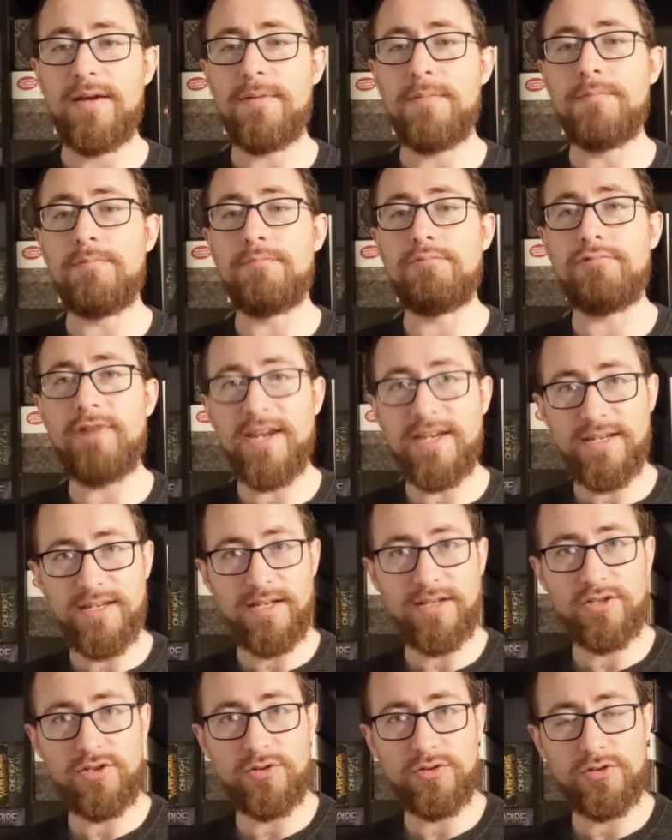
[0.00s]
breaking
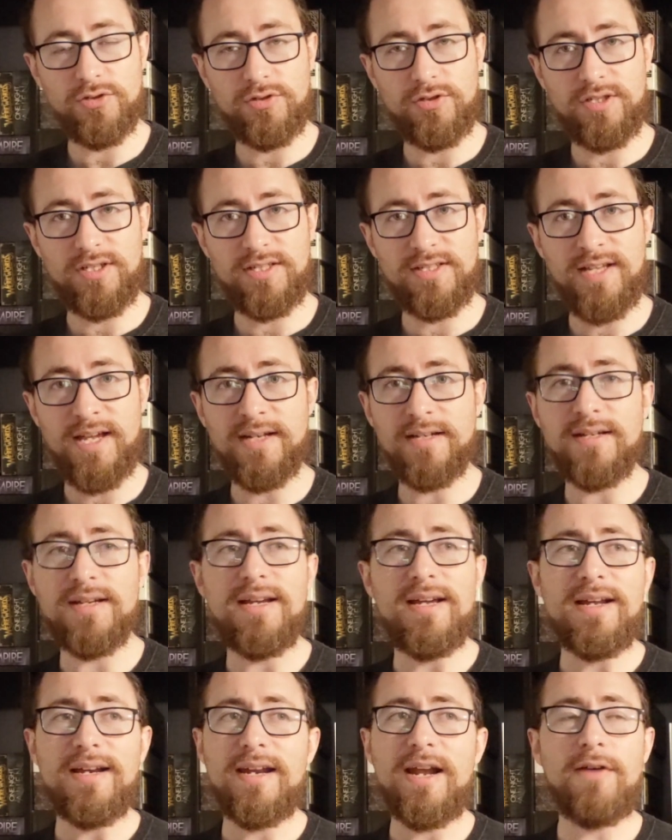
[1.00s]
it to a certain extent.
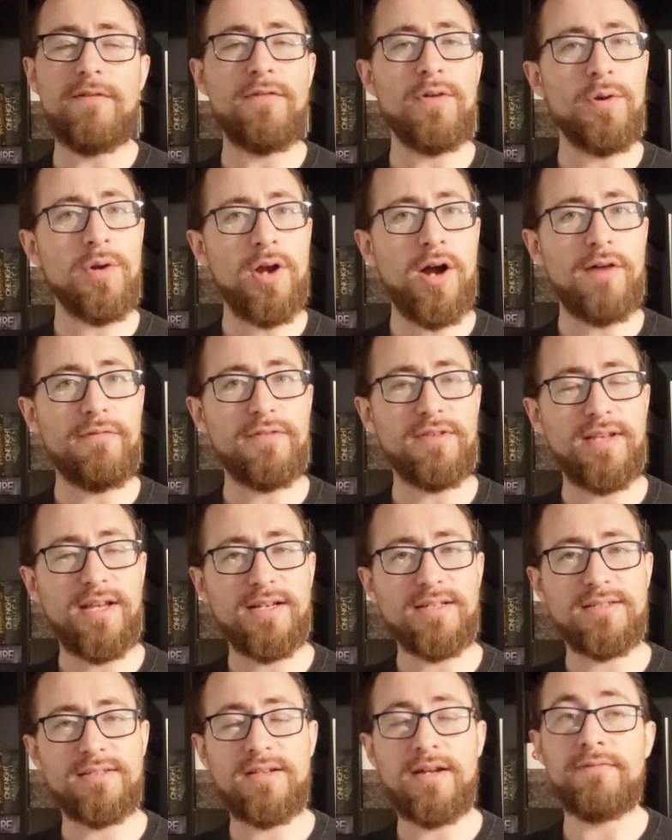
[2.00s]
Now, very often
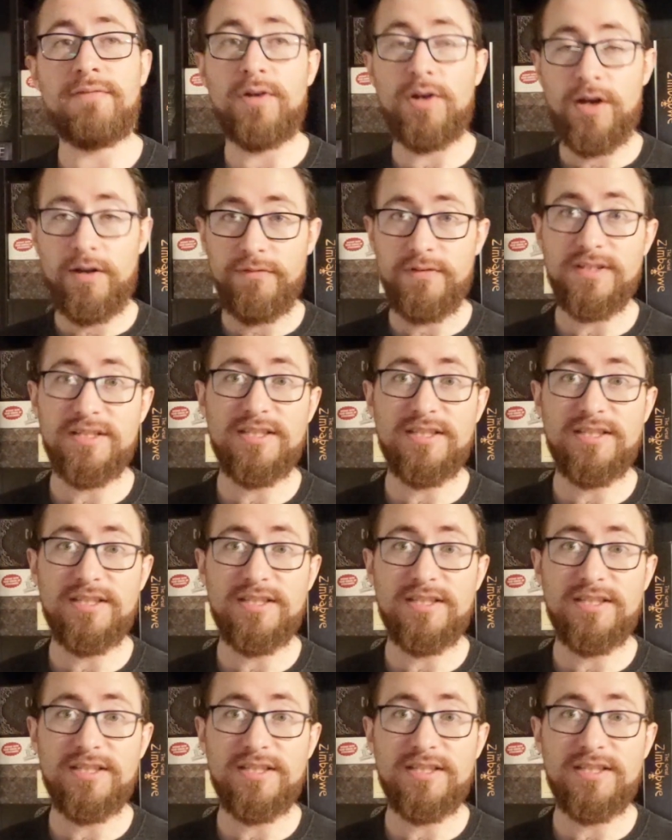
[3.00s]
not very often,